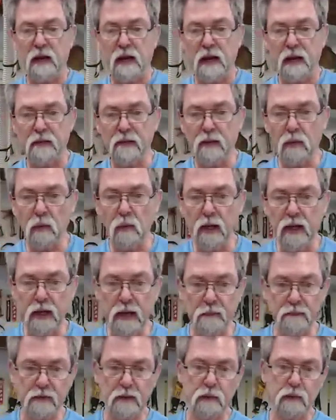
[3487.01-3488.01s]
And the
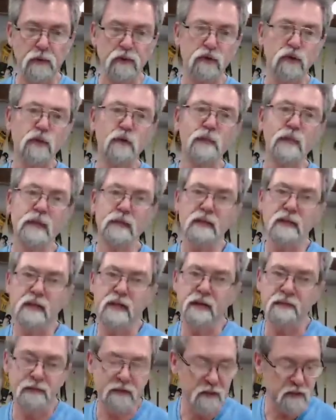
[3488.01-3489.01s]
winner, with 2 minutes
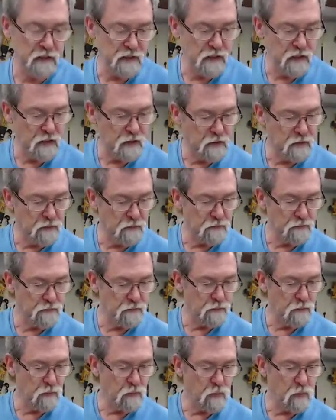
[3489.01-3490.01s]
left to go,
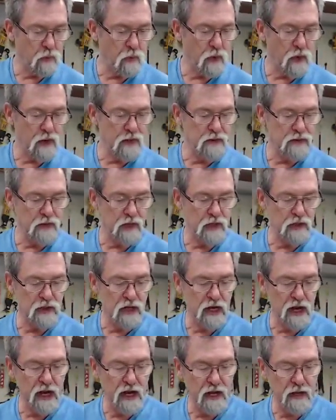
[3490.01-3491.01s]
was
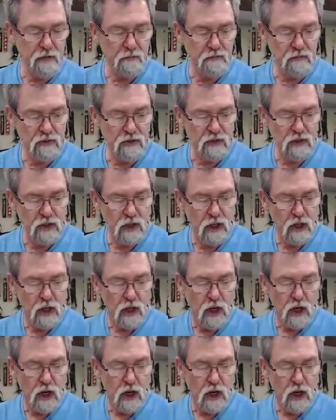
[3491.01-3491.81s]
James